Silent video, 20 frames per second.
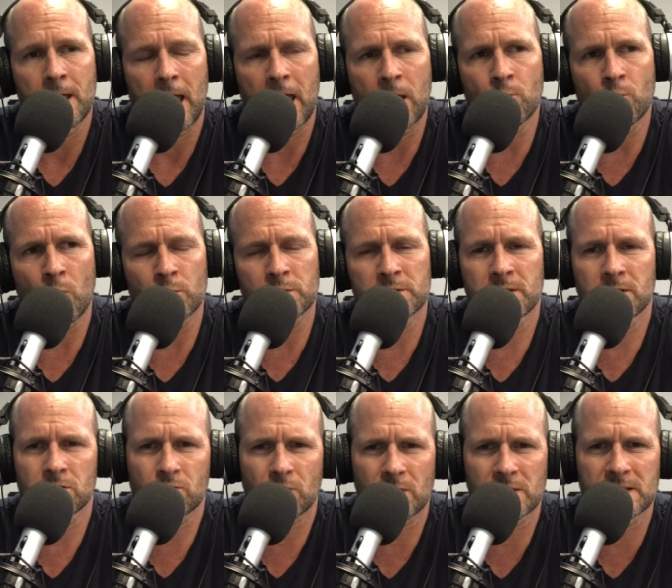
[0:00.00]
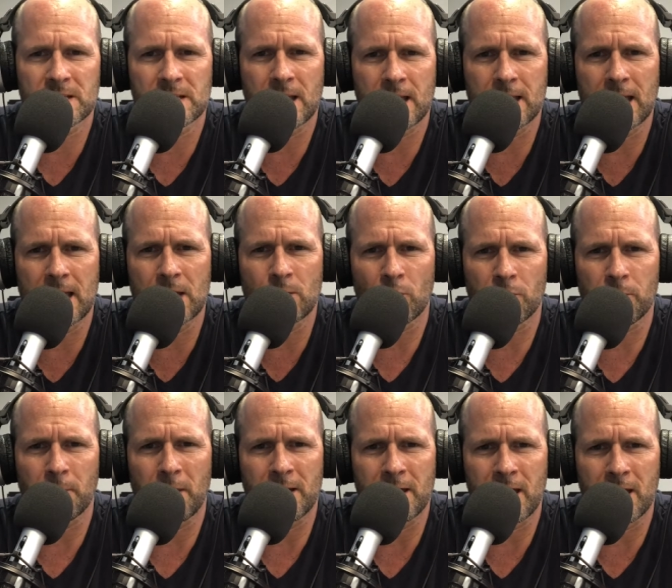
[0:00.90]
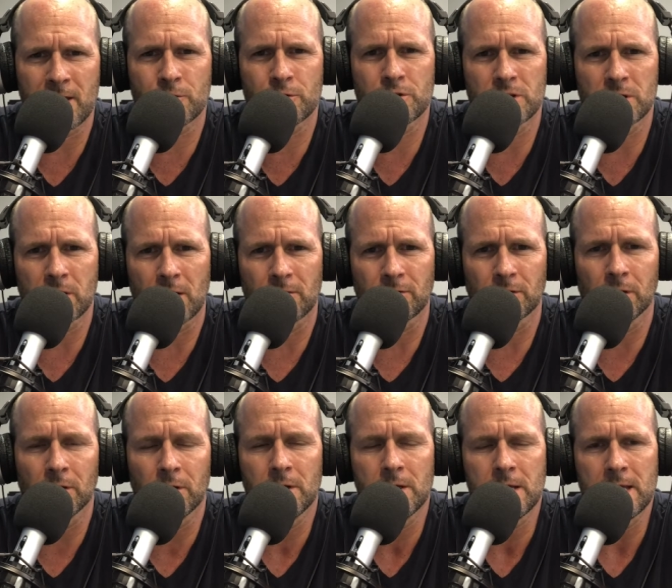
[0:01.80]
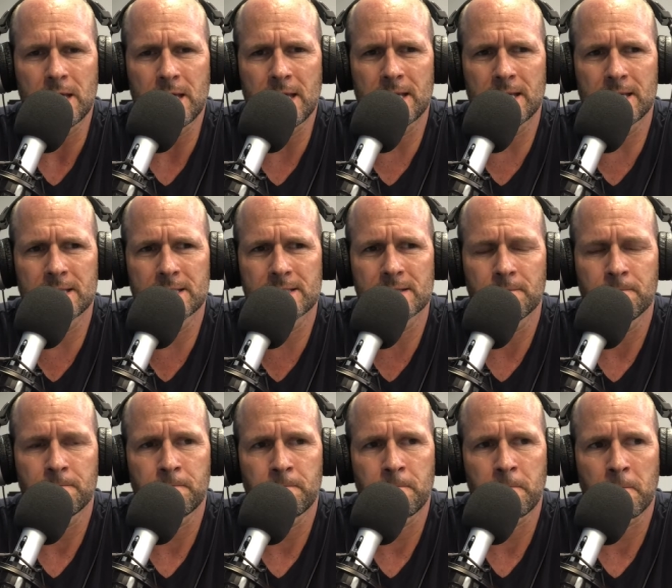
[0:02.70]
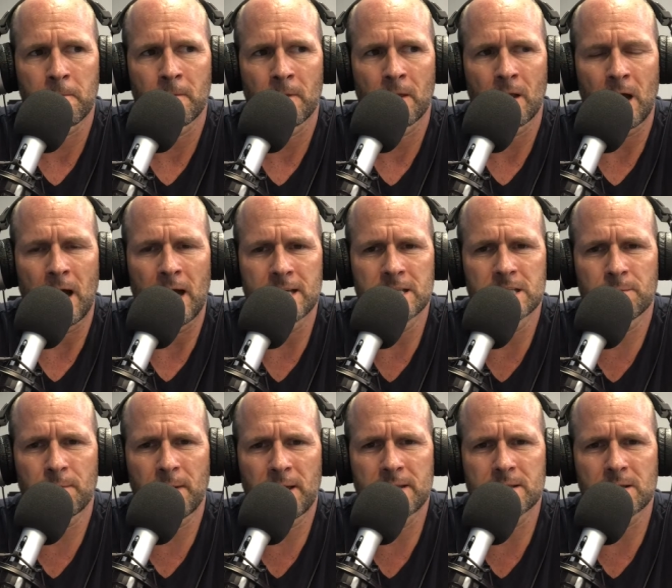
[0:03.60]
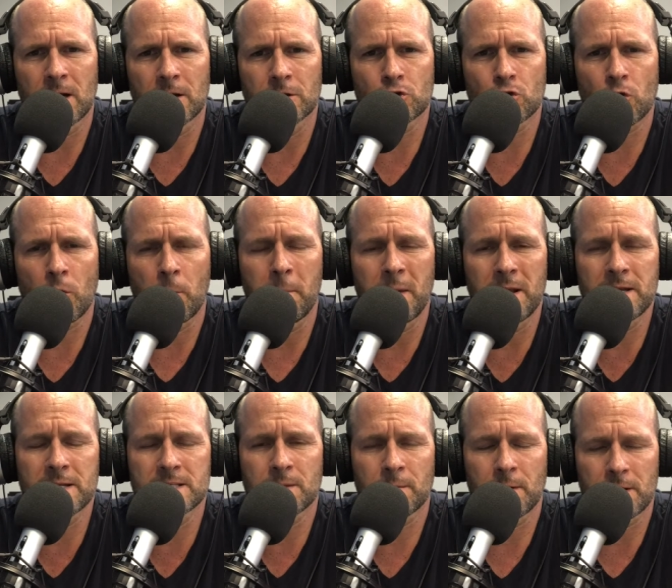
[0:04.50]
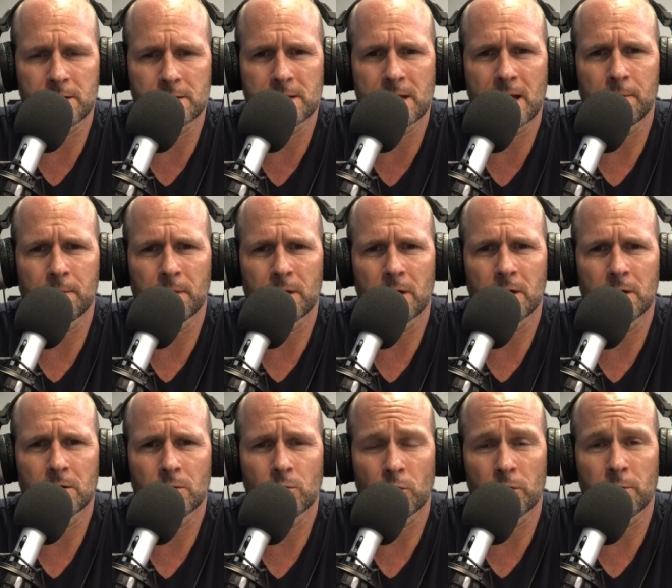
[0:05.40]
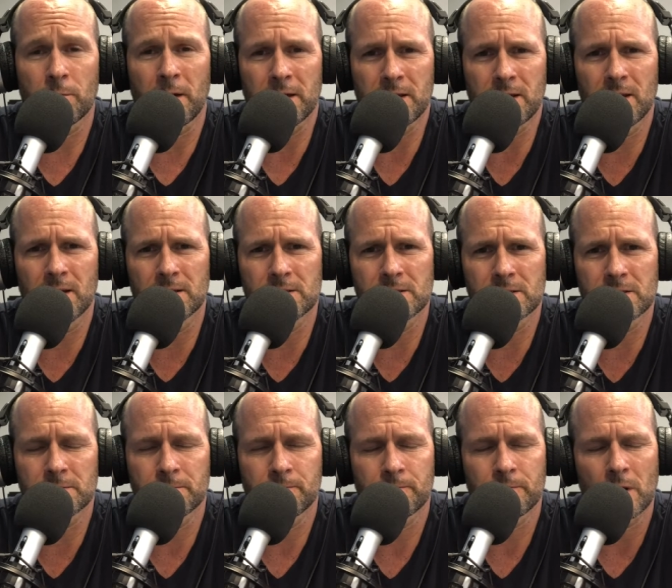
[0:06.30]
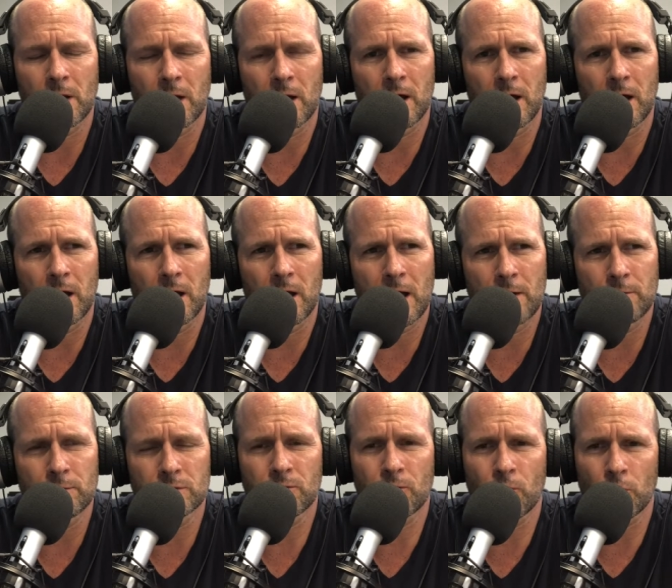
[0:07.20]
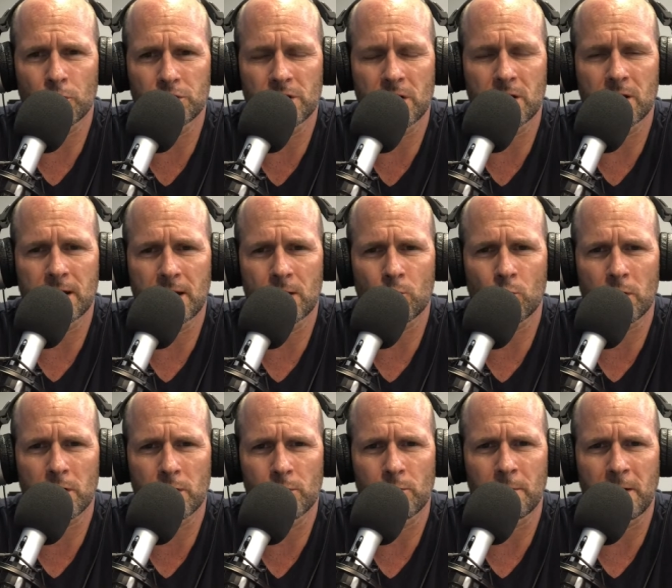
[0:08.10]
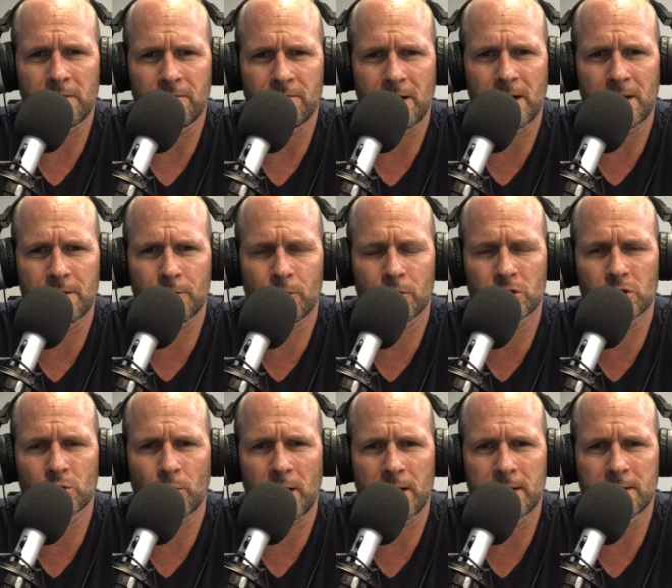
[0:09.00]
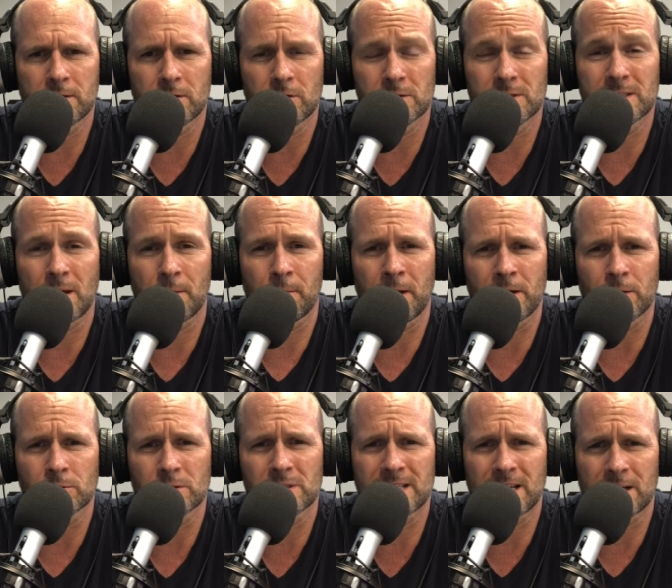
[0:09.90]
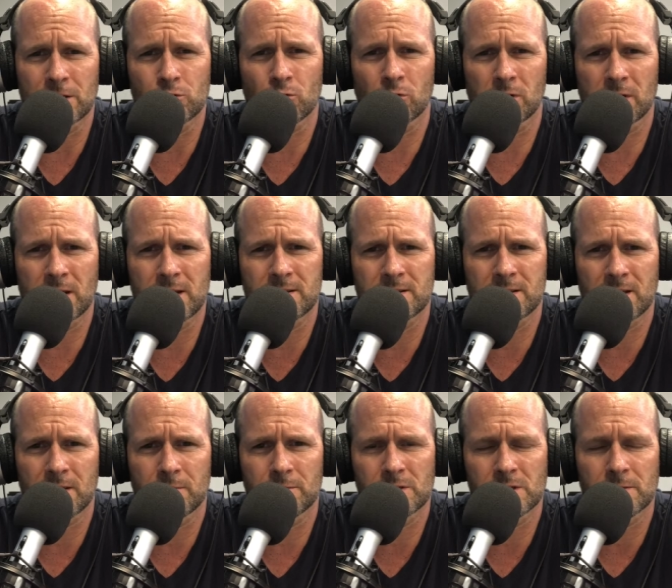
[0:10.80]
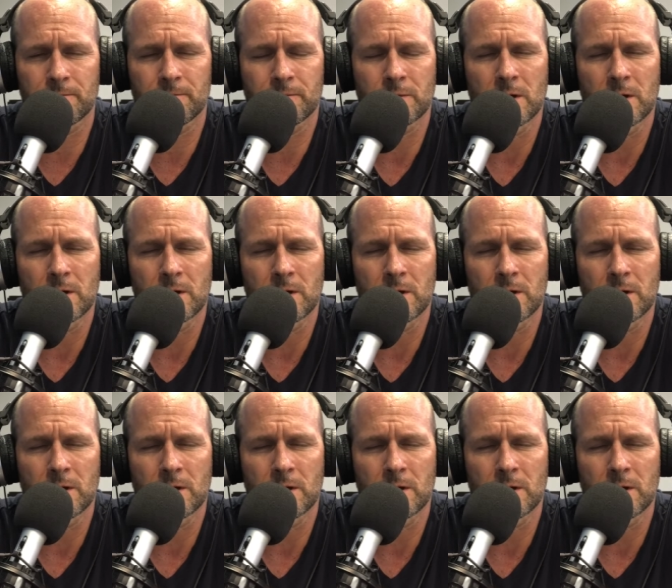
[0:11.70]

And what was interesting, again, with my energy level is I spent a tremendous amount of time with my kids. I was fortunate, again, working with my father, so I could set my own schedule a lot of times.